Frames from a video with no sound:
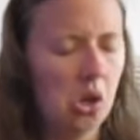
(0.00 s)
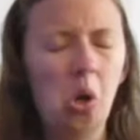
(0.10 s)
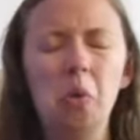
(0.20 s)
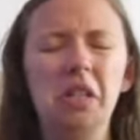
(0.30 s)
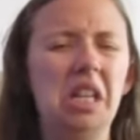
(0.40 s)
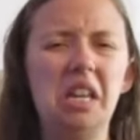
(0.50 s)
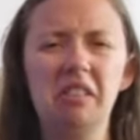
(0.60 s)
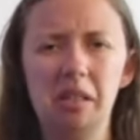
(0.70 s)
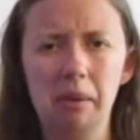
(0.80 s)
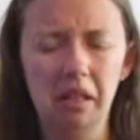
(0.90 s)
Always hate
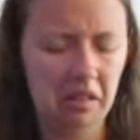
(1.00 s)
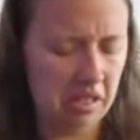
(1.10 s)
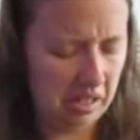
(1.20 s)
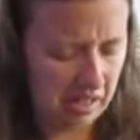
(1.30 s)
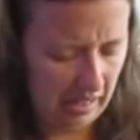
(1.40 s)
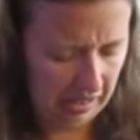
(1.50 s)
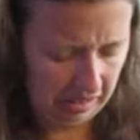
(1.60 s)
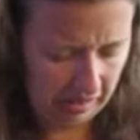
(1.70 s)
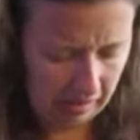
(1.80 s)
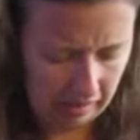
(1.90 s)
the smell of these
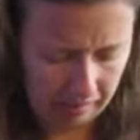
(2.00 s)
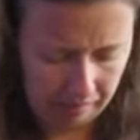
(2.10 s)
things.